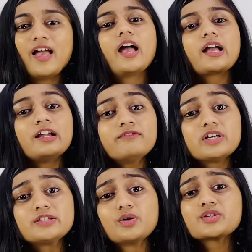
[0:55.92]
convert
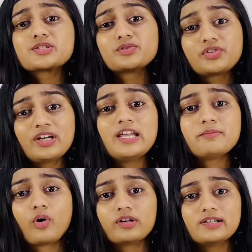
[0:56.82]
those to 3D
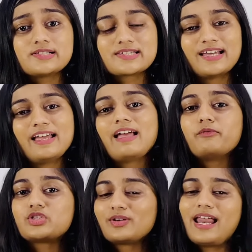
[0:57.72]
models,
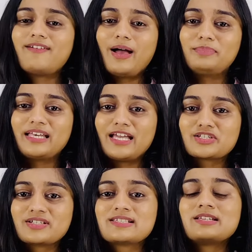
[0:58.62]
which will have
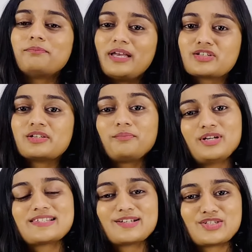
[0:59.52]
applications in patient
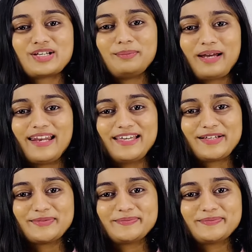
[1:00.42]
pre-surgical planning.